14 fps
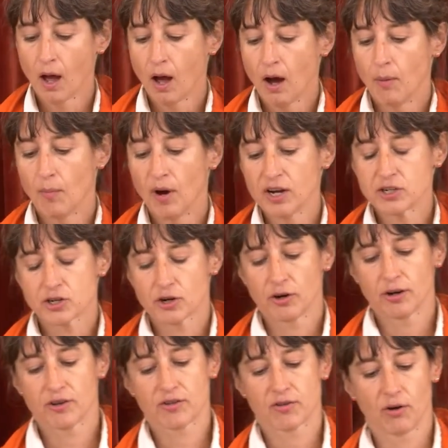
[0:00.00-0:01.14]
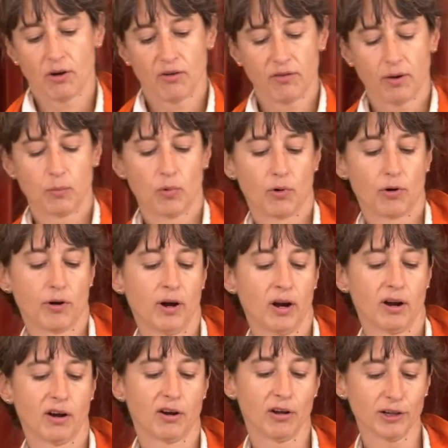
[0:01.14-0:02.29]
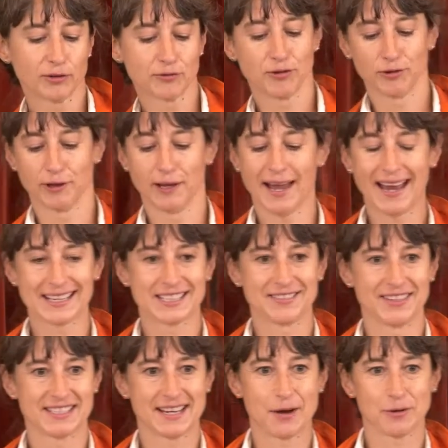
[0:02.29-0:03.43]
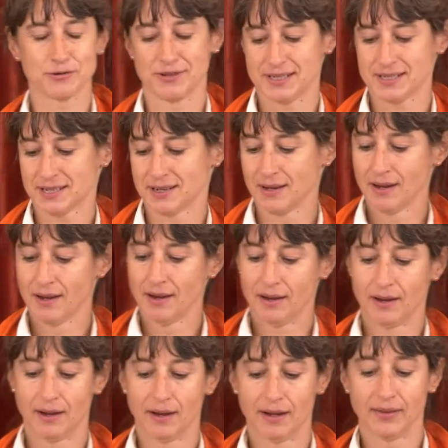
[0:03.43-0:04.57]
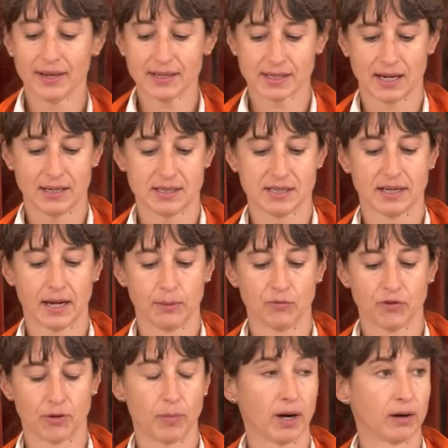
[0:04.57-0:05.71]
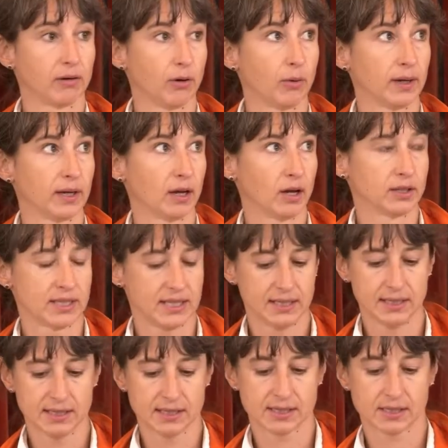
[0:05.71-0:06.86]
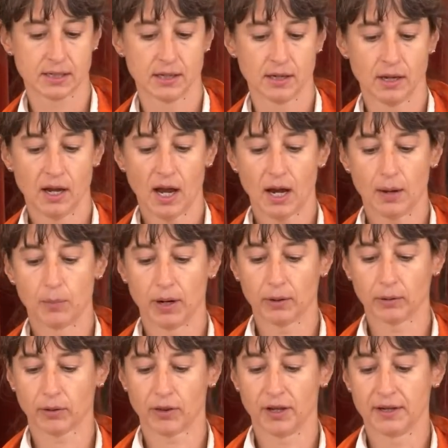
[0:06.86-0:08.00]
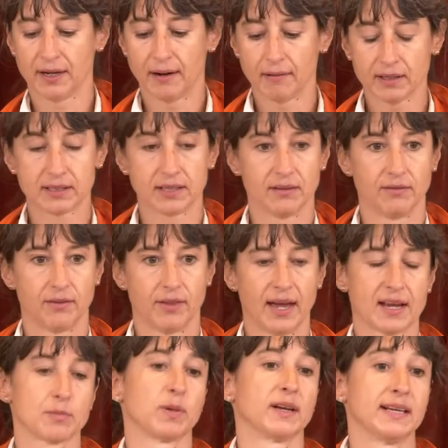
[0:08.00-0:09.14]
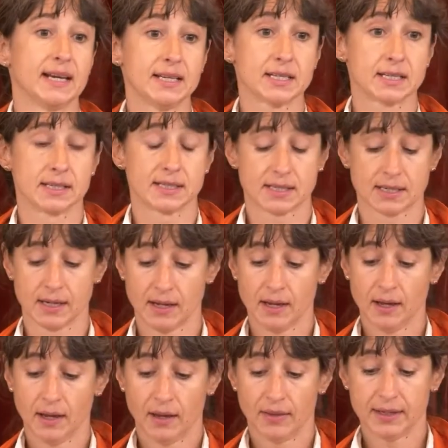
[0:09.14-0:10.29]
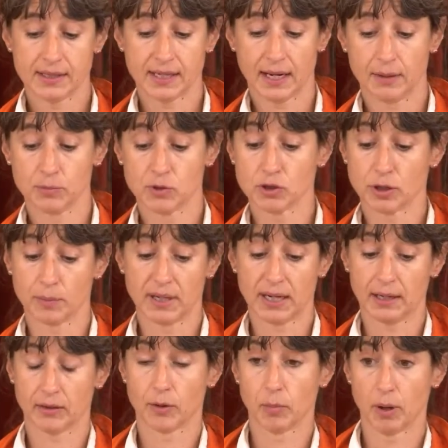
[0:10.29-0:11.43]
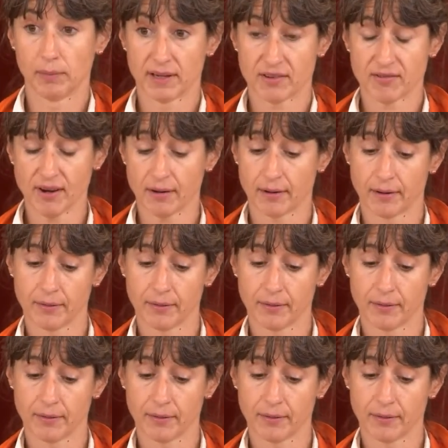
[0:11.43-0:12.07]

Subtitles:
My choice of a more colorful activist outfit in that case came from a growing unease about the narrative, the explanations that came to dominate the public sphere.